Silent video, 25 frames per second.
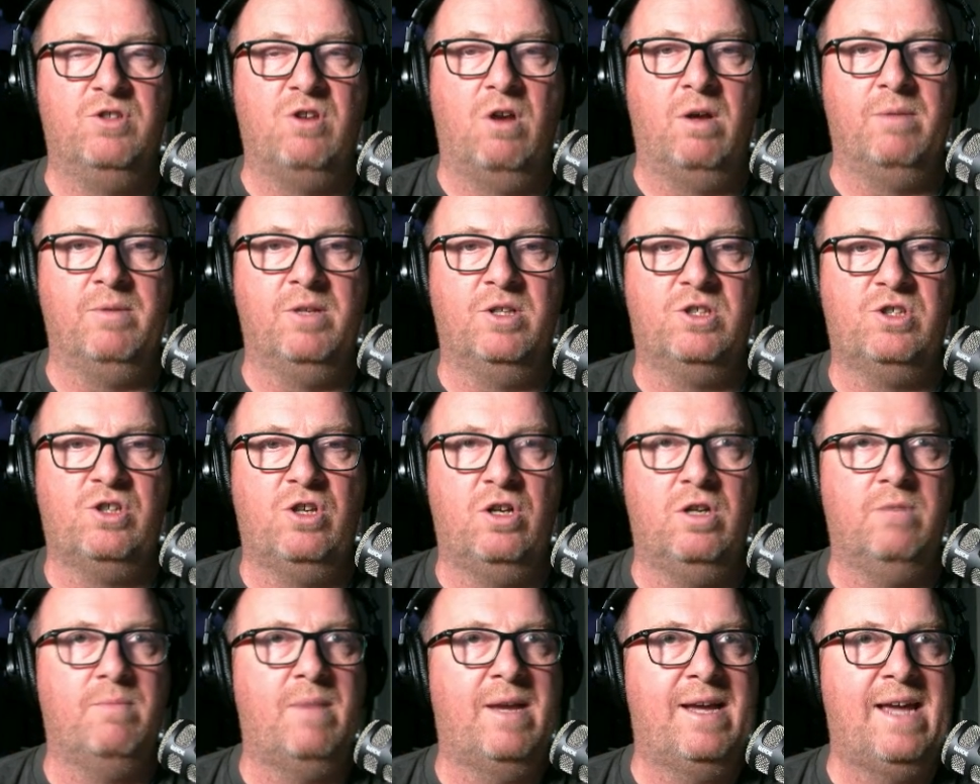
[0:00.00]
So I'm going to
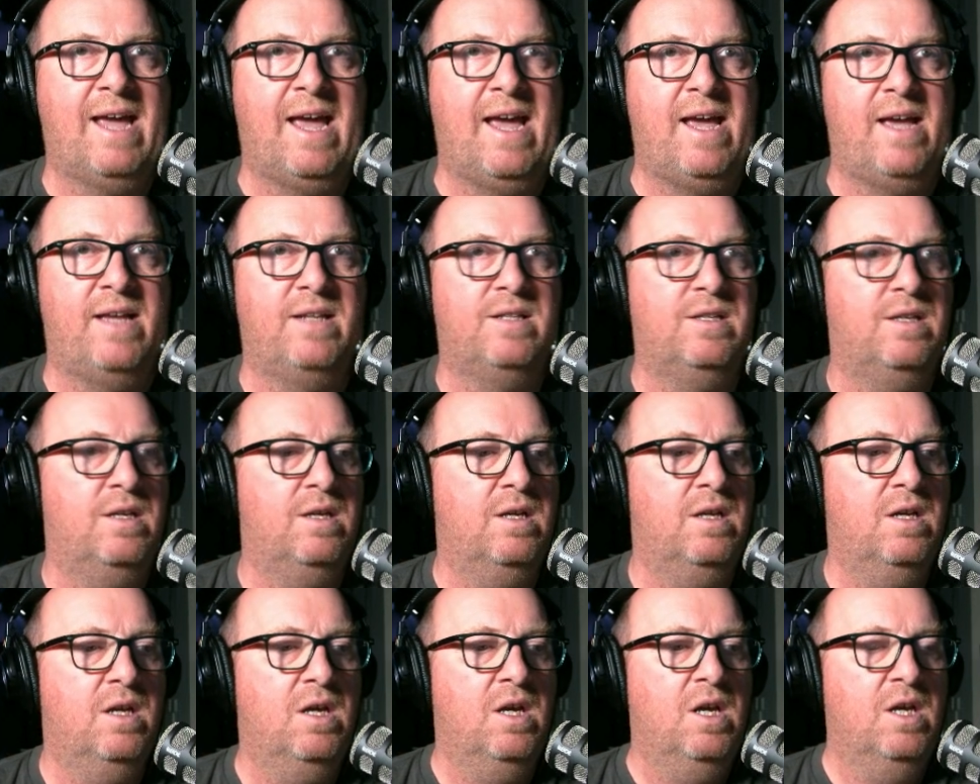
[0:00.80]
turn my head
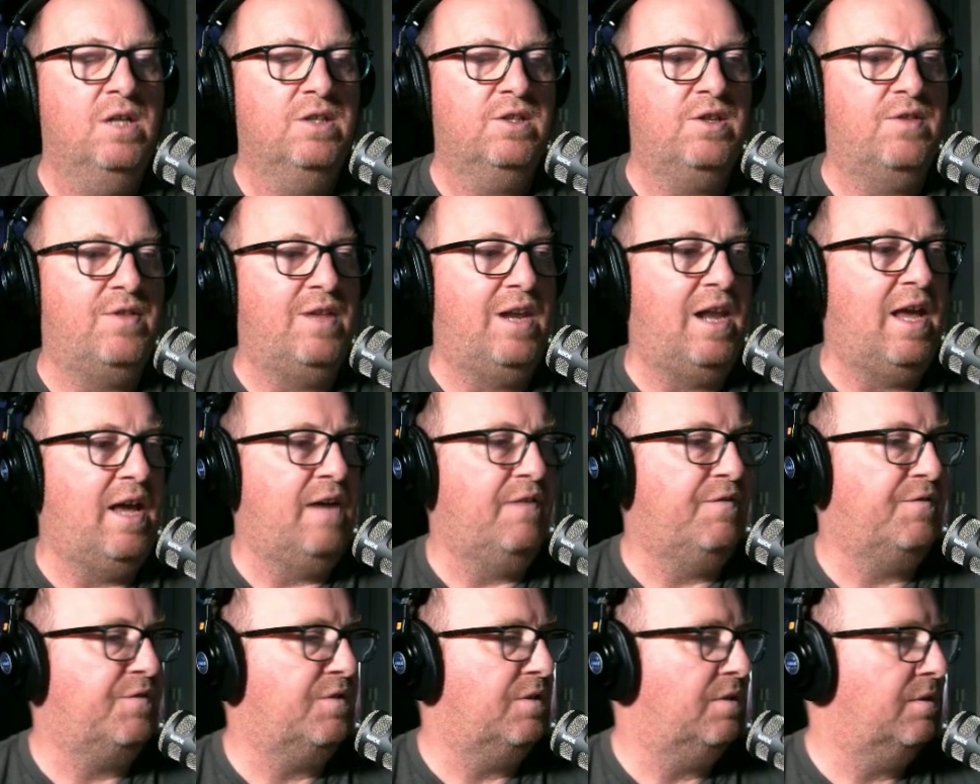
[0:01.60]
to the
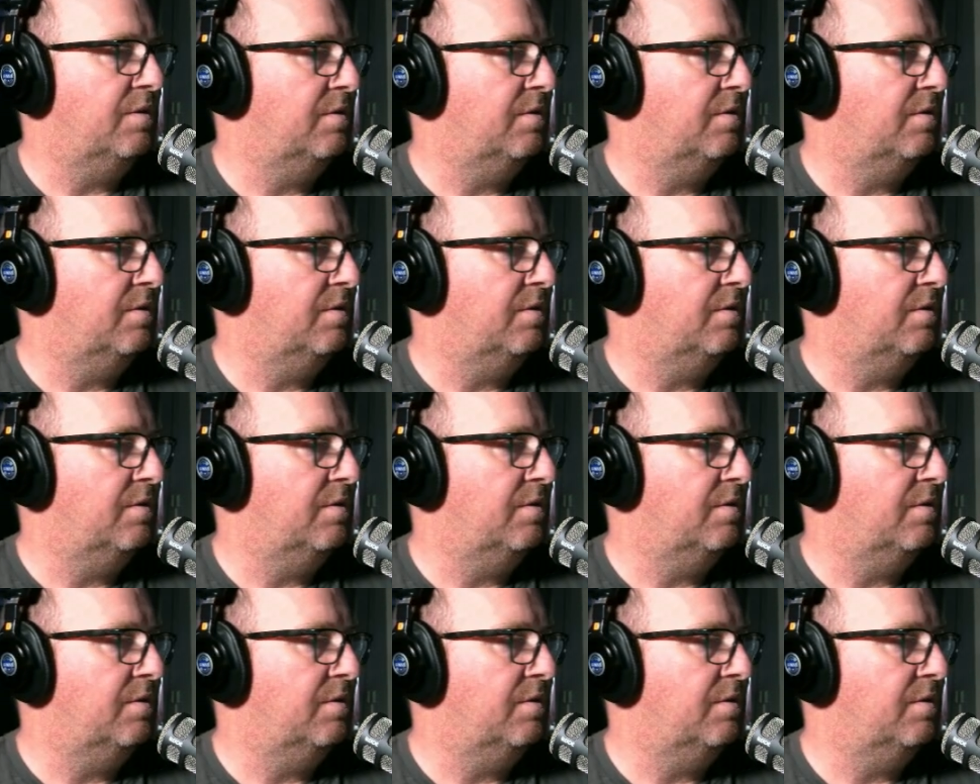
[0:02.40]
left.